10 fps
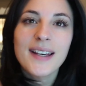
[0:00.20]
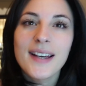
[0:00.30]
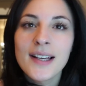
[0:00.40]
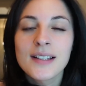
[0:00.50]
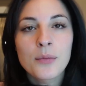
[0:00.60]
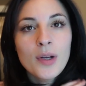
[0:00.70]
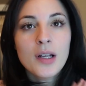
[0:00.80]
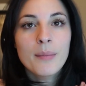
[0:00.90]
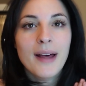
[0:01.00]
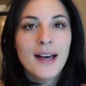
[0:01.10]
Hey guys, and
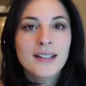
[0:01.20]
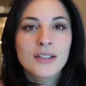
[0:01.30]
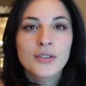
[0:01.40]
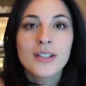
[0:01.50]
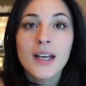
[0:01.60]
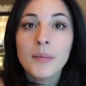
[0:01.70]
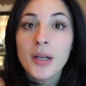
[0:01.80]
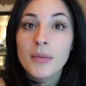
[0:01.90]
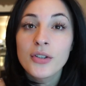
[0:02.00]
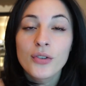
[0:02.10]
welcome back. So today I'm going
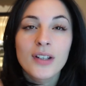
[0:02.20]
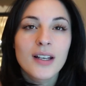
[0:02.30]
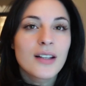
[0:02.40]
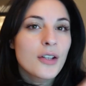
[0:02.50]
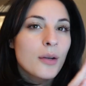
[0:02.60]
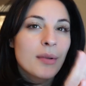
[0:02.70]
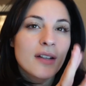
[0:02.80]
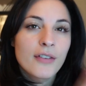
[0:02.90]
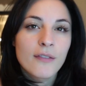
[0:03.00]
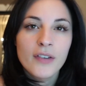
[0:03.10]
to be doing a little bit
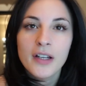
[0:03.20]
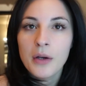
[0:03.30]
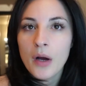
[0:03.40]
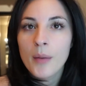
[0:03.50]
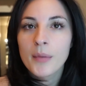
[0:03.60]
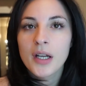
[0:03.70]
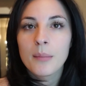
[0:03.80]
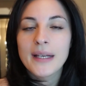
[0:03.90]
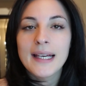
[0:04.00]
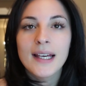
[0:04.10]
different video. I'm going to
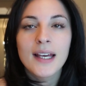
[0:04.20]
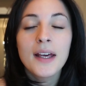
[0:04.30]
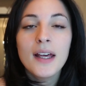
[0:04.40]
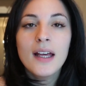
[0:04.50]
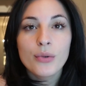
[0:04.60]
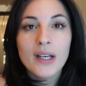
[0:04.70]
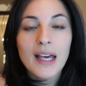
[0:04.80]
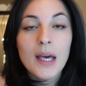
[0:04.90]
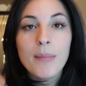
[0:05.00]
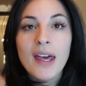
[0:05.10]
be doing
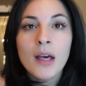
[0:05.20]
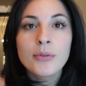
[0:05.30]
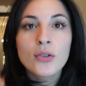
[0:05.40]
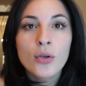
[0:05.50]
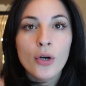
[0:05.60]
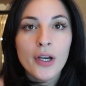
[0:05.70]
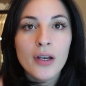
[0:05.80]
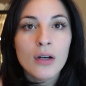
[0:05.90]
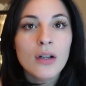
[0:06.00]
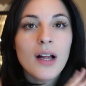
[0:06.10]
a makeup
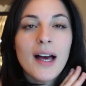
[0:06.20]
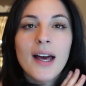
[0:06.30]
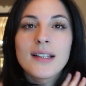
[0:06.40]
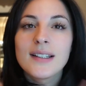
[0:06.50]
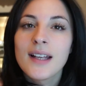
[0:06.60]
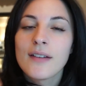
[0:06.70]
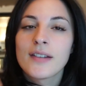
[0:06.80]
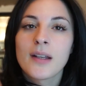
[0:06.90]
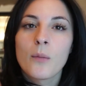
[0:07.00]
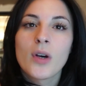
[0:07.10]
tutorial. I did have
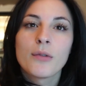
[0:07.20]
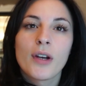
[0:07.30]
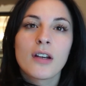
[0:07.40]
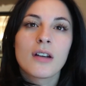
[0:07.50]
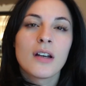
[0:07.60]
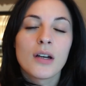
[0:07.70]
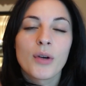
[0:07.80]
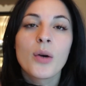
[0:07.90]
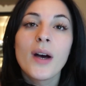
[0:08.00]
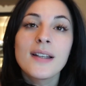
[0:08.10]
someone
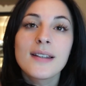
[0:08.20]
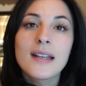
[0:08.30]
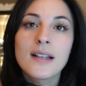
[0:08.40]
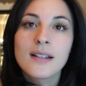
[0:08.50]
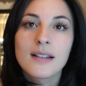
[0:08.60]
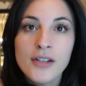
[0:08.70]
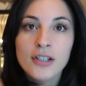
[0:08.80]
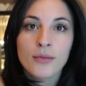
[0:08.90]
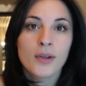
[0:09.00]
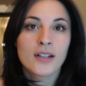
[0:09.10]
request this. I
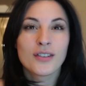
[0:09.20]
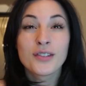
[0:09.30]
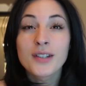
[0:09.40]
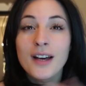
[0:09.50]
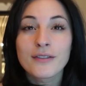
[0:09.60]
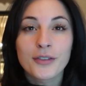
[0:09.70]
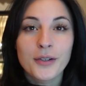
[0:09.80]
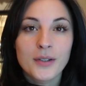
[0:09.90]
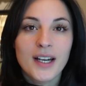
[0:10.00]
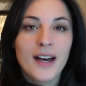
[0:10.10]
just wanted to do that for
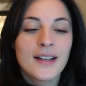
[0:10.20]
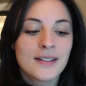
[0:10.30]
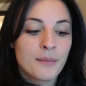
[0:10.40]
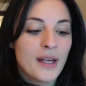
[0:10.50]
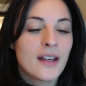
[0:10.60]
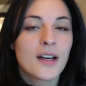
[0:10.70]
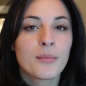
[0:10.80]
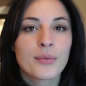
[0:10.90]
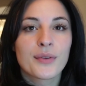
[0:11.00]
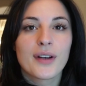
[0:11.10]
you guys. Makeup,
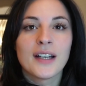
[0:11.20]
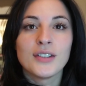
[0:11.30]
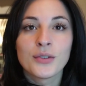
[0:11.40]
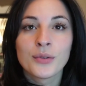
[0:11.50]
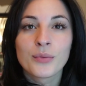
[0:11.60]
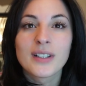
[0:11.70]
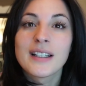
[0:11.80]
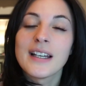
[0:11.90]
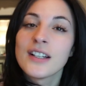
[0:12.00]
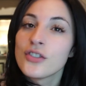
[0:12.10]
I do
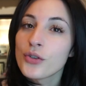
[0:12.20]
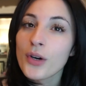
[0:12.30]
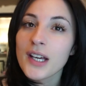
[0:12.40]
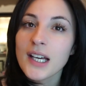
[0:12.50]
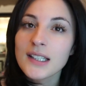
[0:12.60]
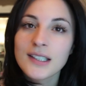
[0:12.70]
really enjoy it.